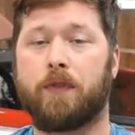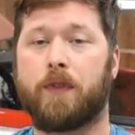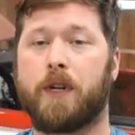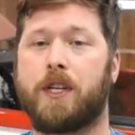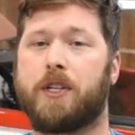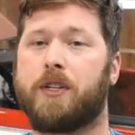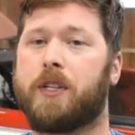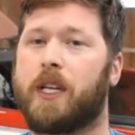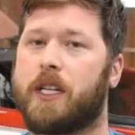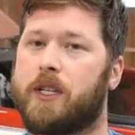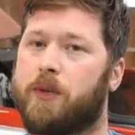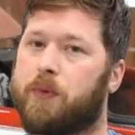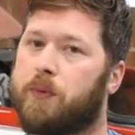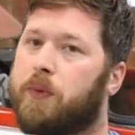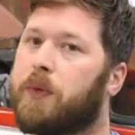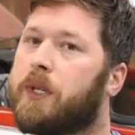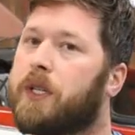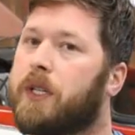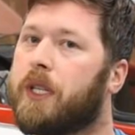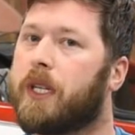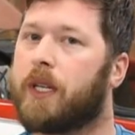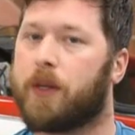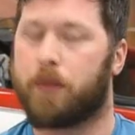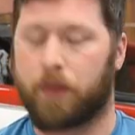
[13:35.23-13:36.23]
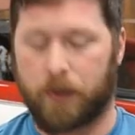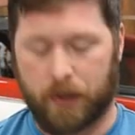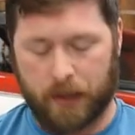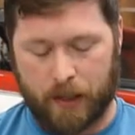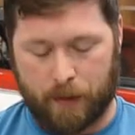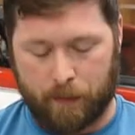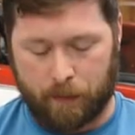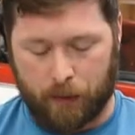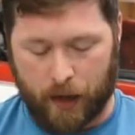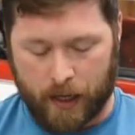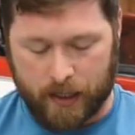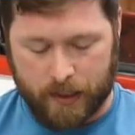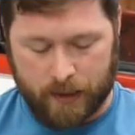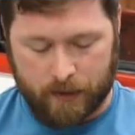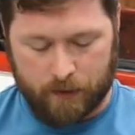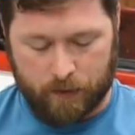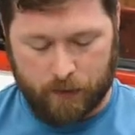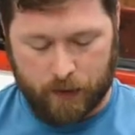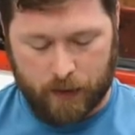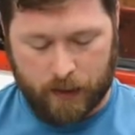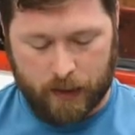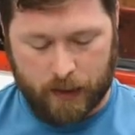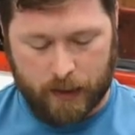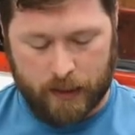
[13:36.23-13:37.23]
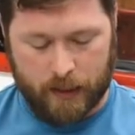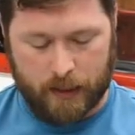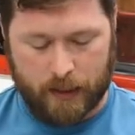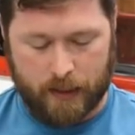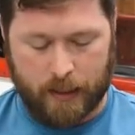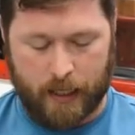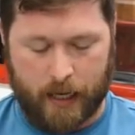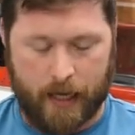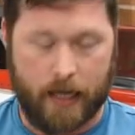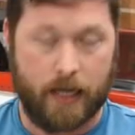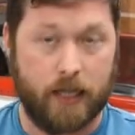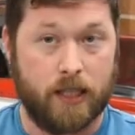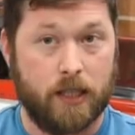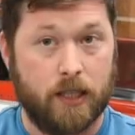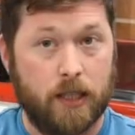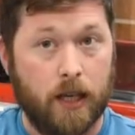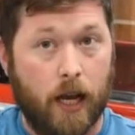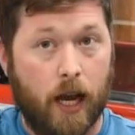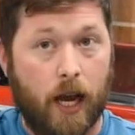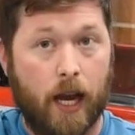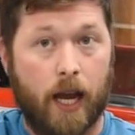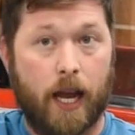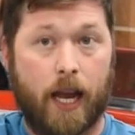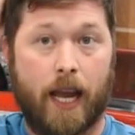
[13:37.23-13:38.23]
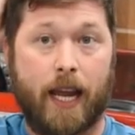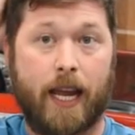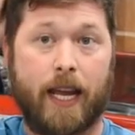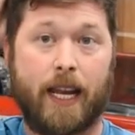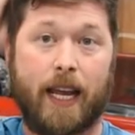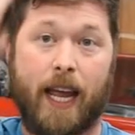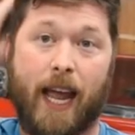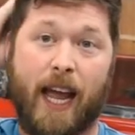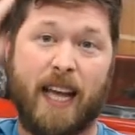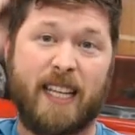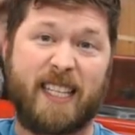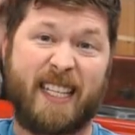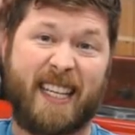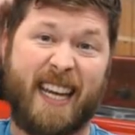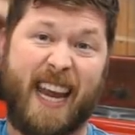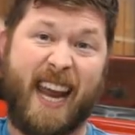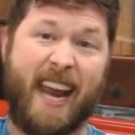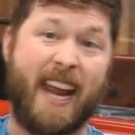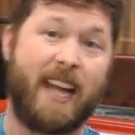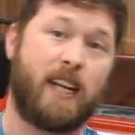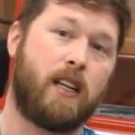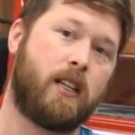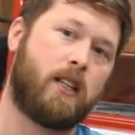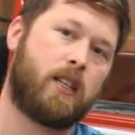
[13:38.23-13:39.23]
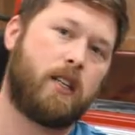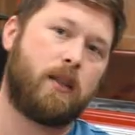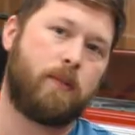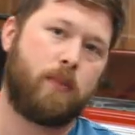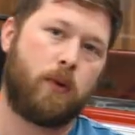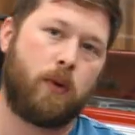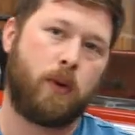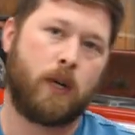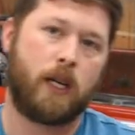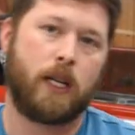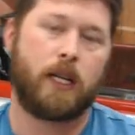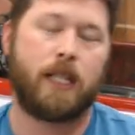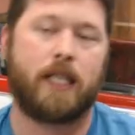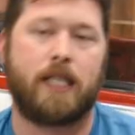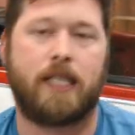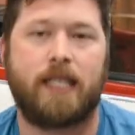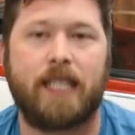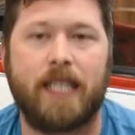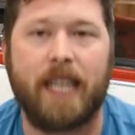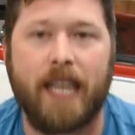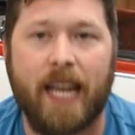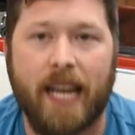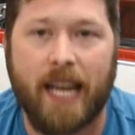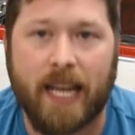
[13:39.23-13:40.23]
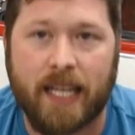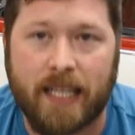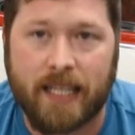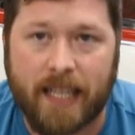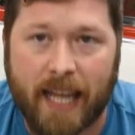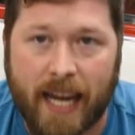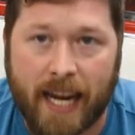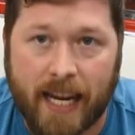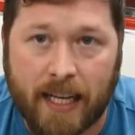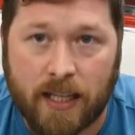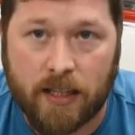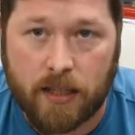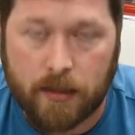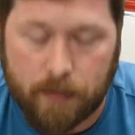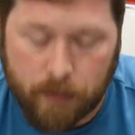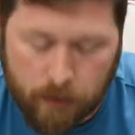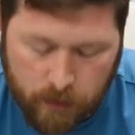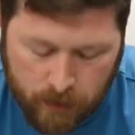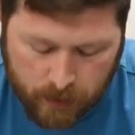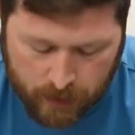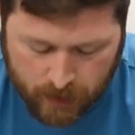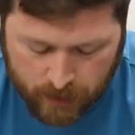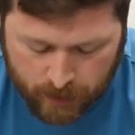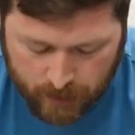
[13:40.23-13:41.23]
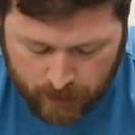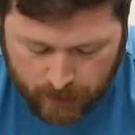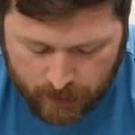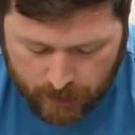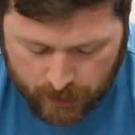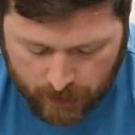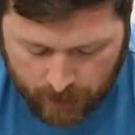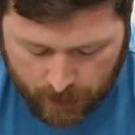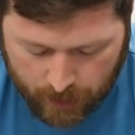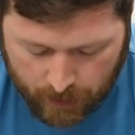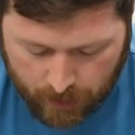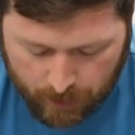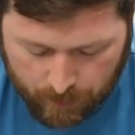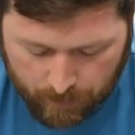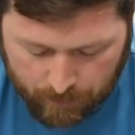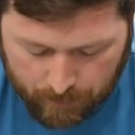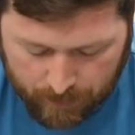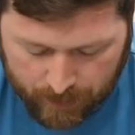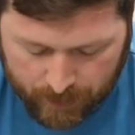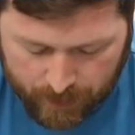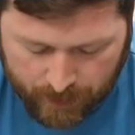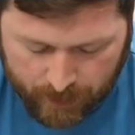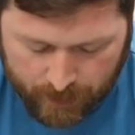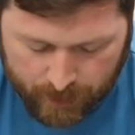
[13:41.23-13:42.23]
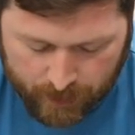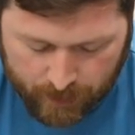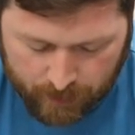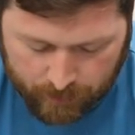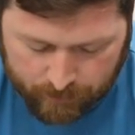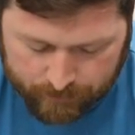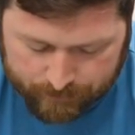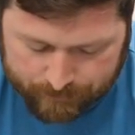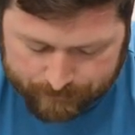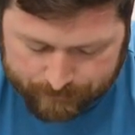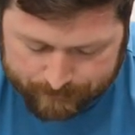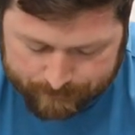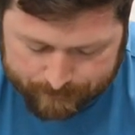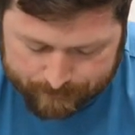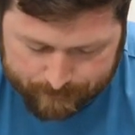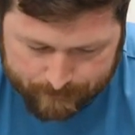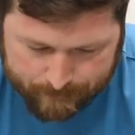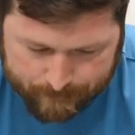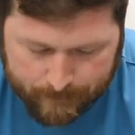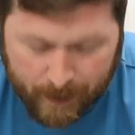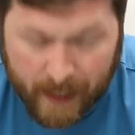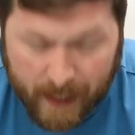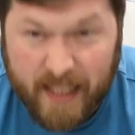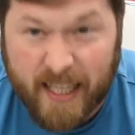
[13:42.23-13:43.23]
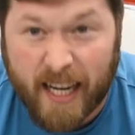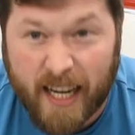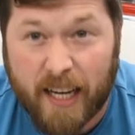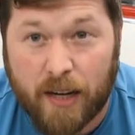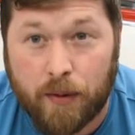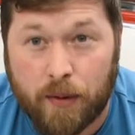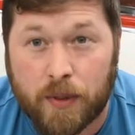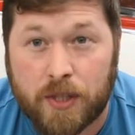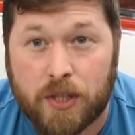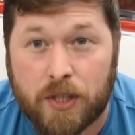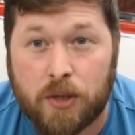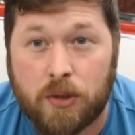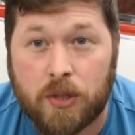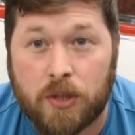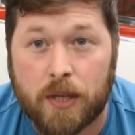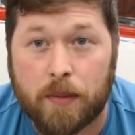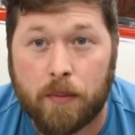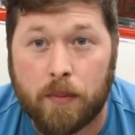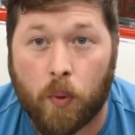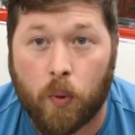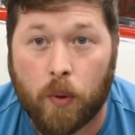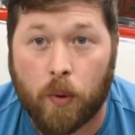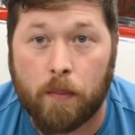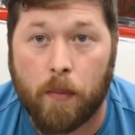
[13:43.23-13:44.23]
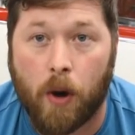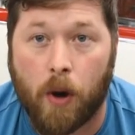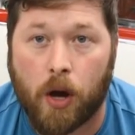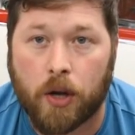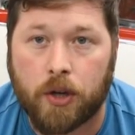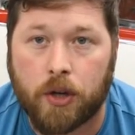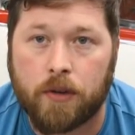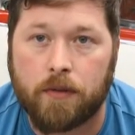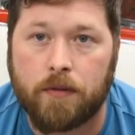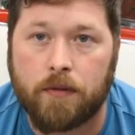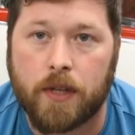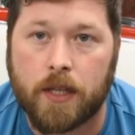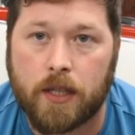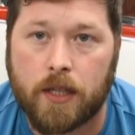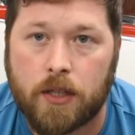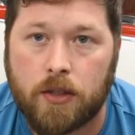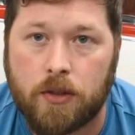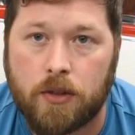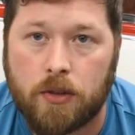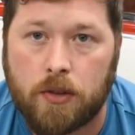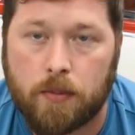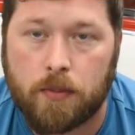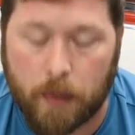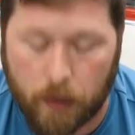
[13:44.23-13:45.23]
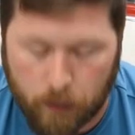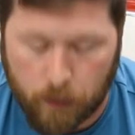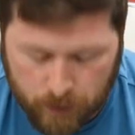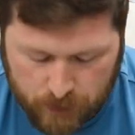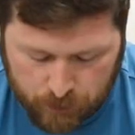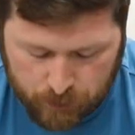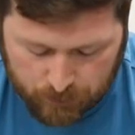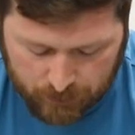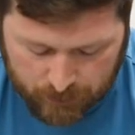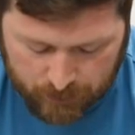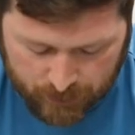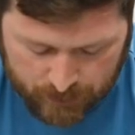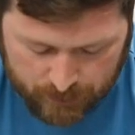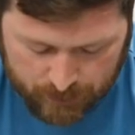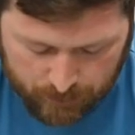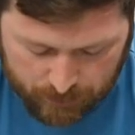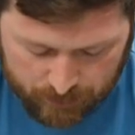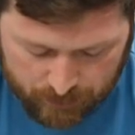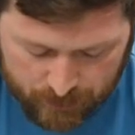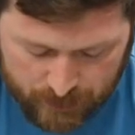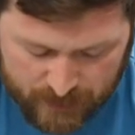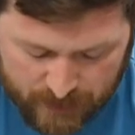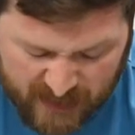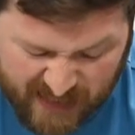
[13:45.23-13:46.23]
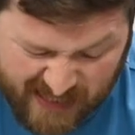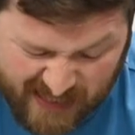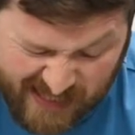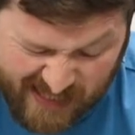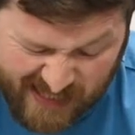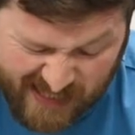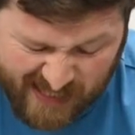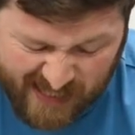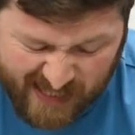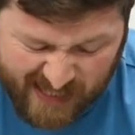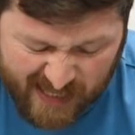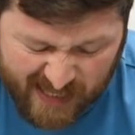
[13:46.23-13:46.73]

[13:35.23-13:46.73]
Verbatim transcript: feature that's really, really impressive with this is that it has CAN support, C-A-N, CAN support, and that's kind of what's used in more modern vehicles. But what's really nice about this is that